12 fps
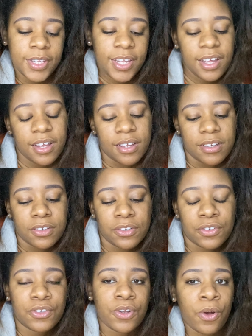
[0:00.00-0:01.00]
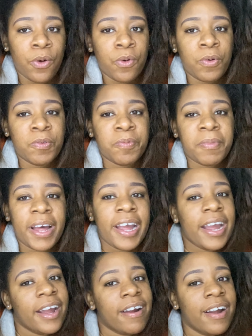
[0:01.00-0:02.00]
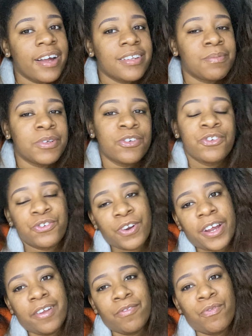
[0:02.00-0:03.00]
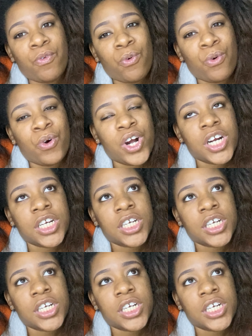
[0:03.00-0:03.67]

Yeah, so my hair has been straight for